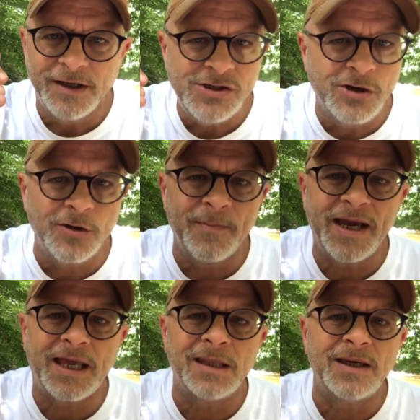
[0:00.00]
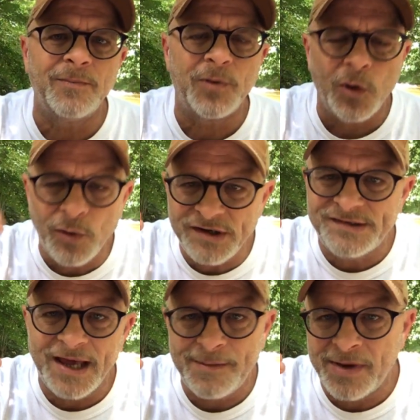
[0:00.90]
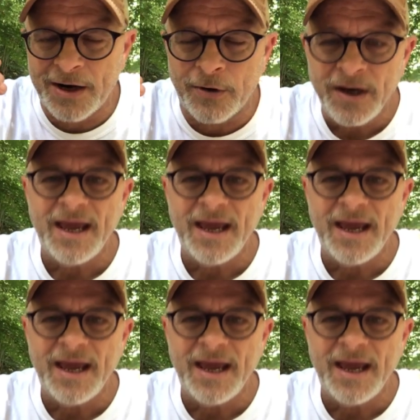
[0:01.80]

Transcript: You're making the employees' day better.